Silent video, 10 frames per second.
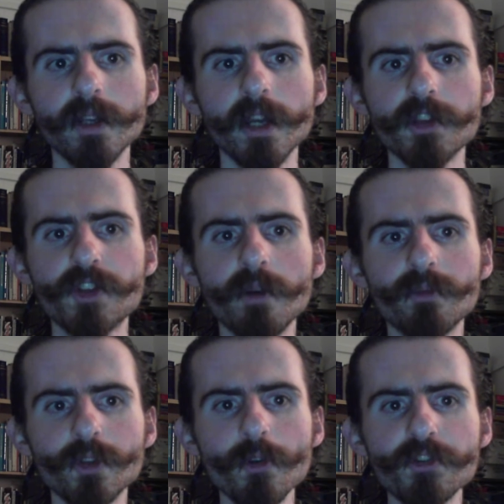and some
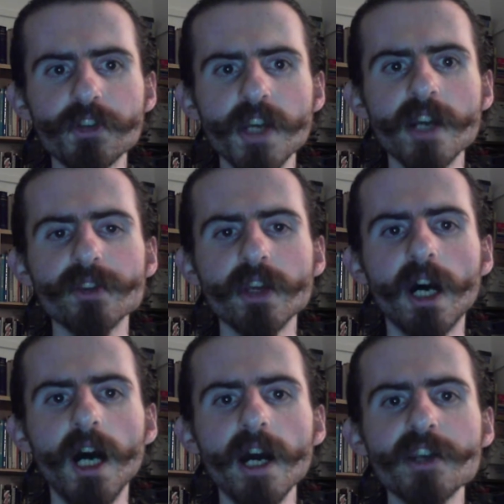truths attain their
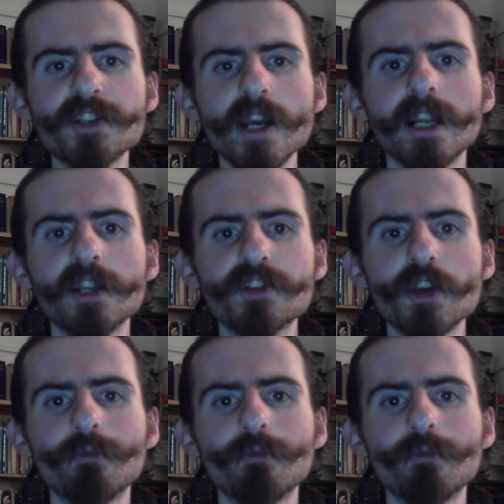higher saliency